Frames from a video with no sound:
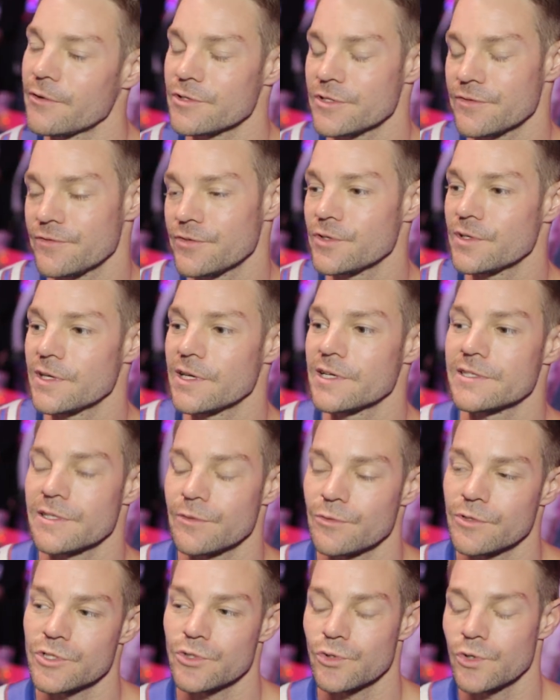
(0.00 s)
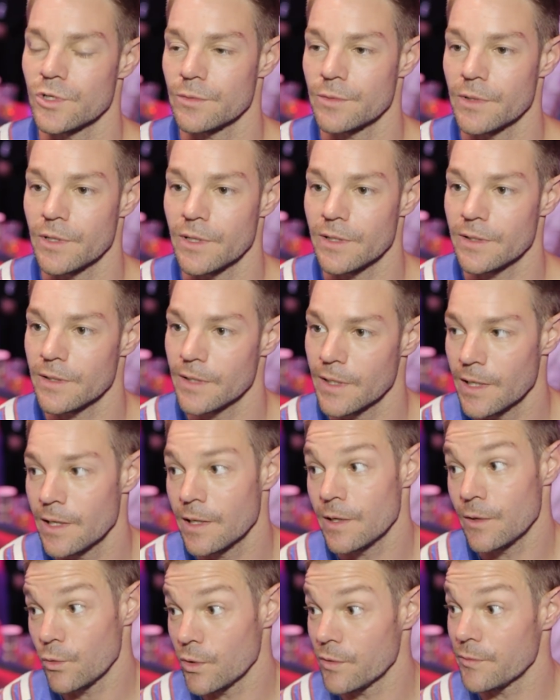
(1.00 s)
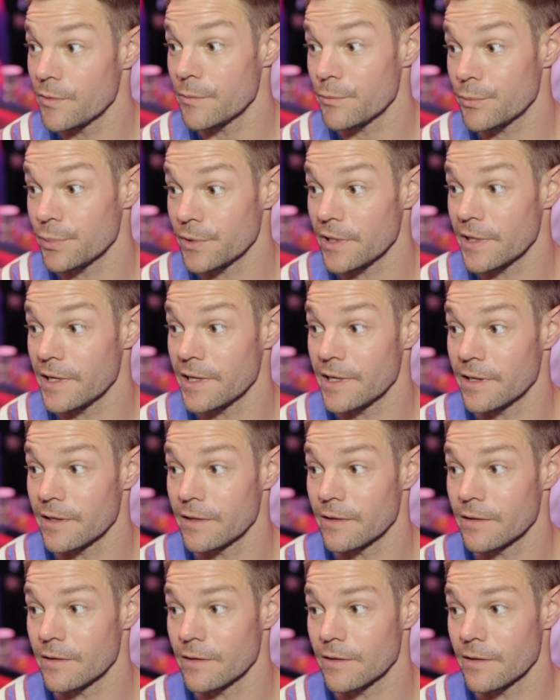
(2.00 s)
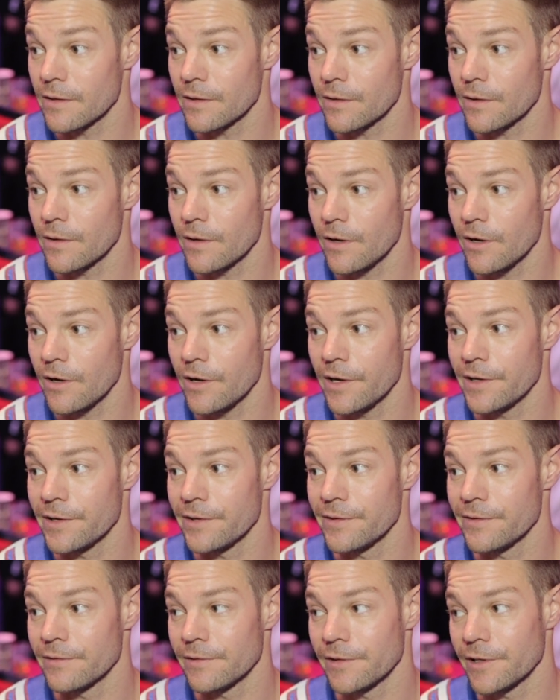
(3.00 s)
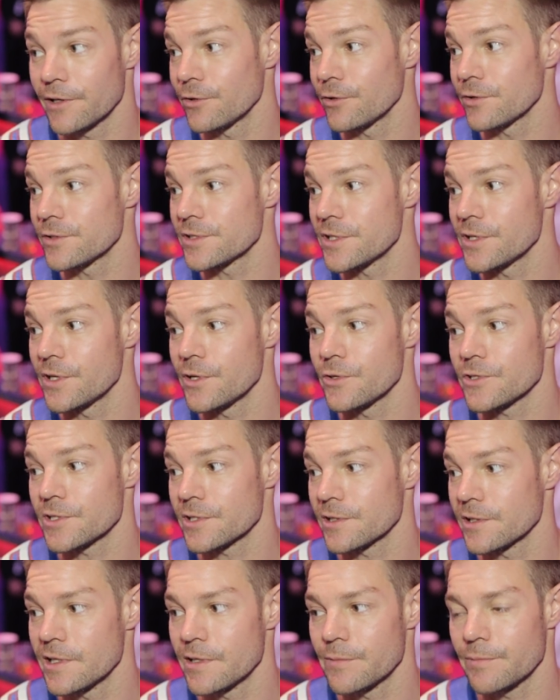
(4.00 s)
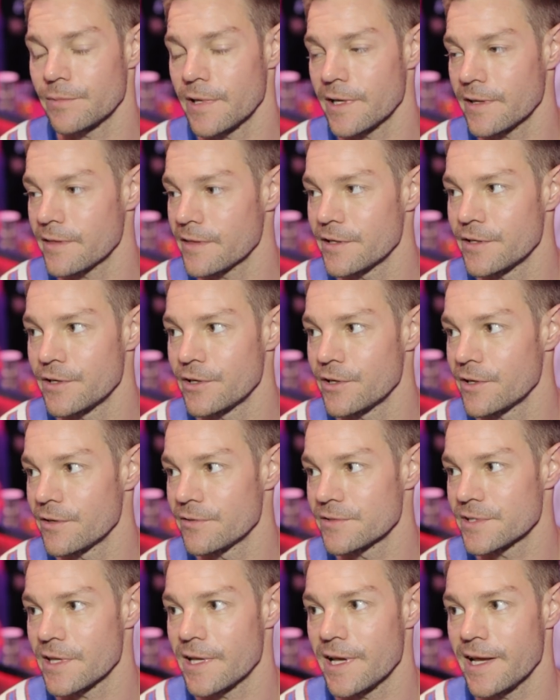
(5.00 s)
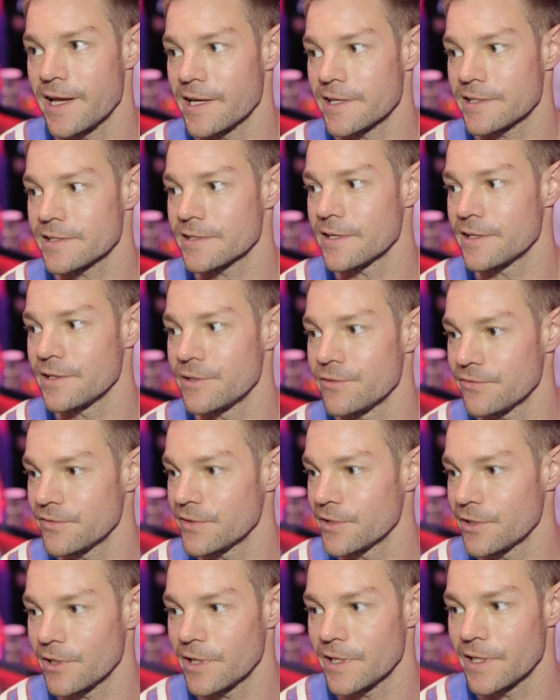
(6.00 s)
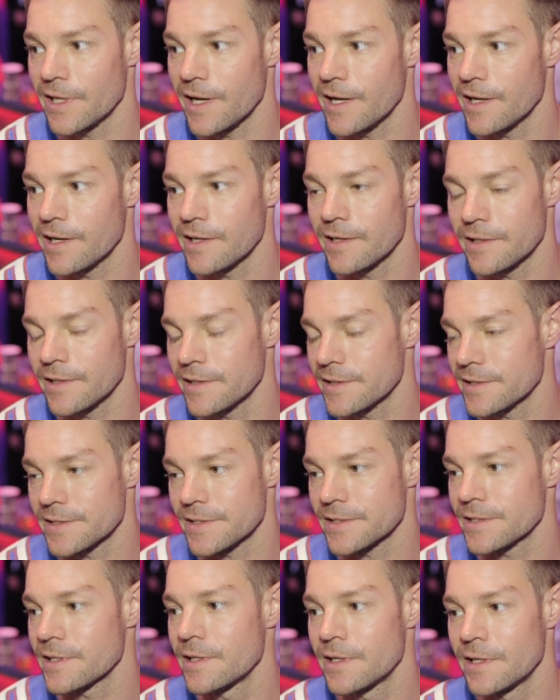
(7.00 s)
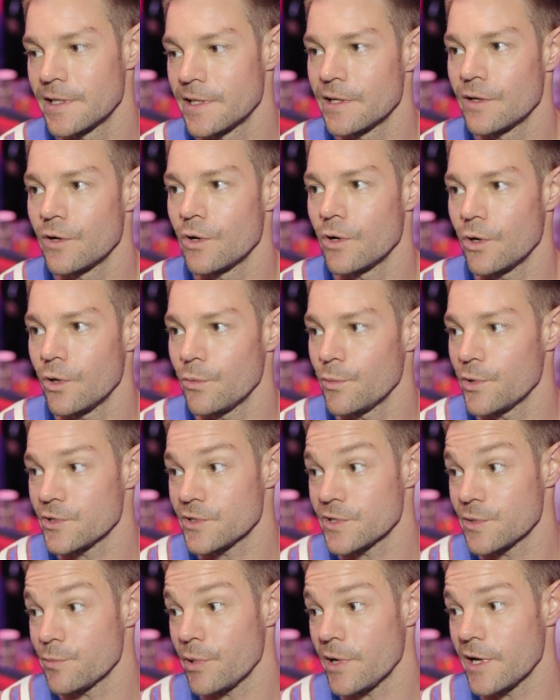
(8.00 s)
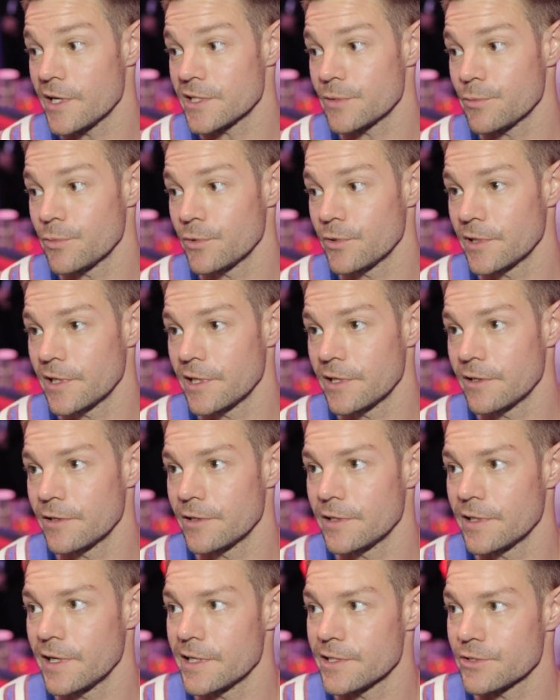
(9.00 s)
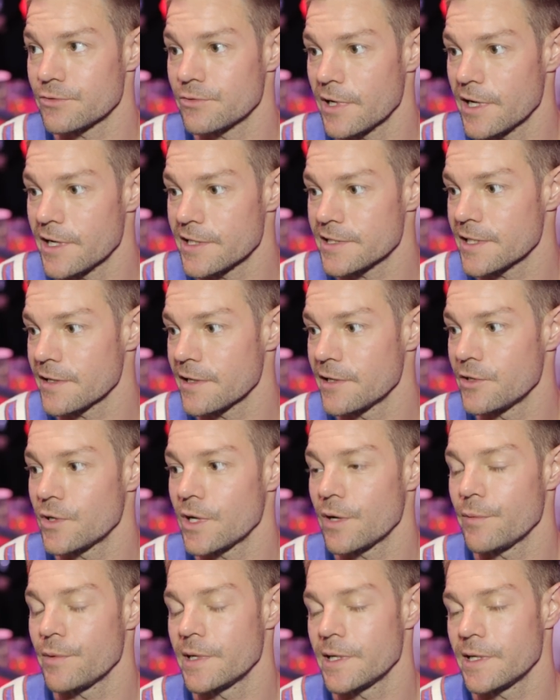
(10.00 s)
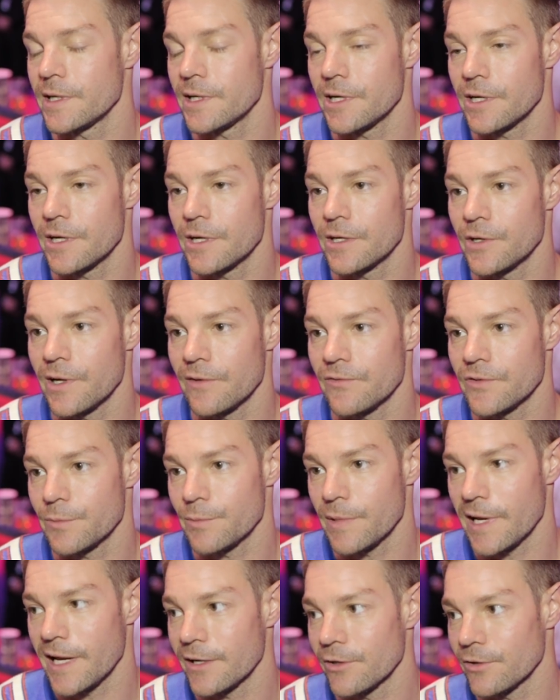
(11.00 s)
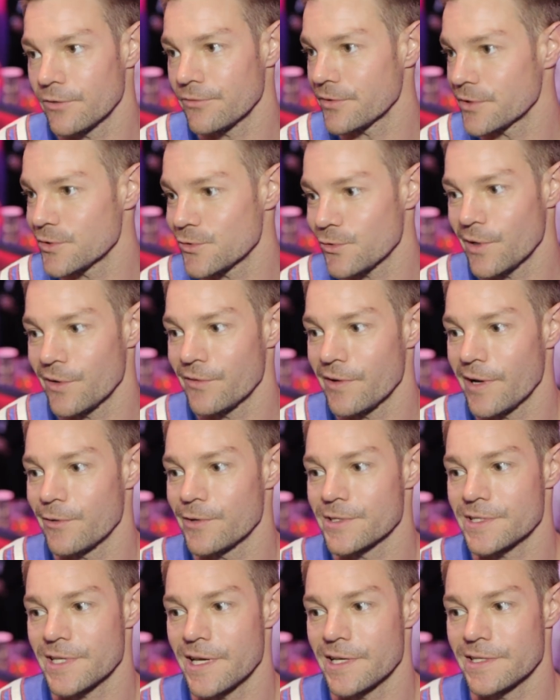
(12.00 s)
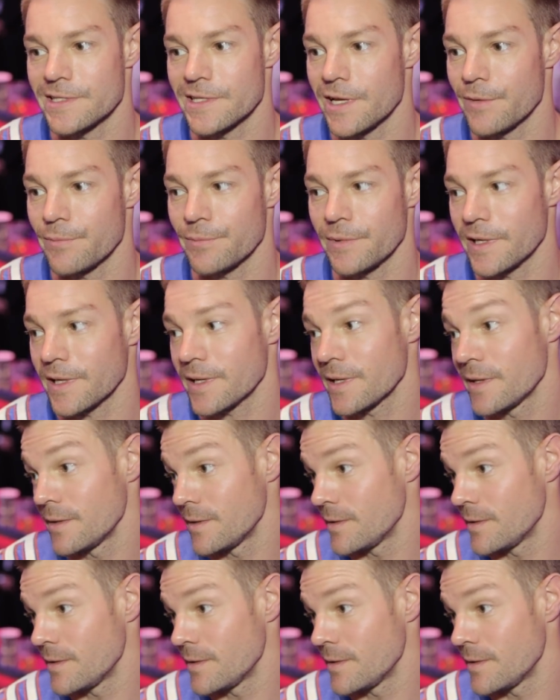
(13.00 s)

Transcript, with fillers: there was a few days that were shorter, but we've been playing on little to no sleep, like the nerves and the angst that you feel at night. It's almost impossible to get a good night's rest. And then you come in here and you have to battle for 12 hours heads up. Like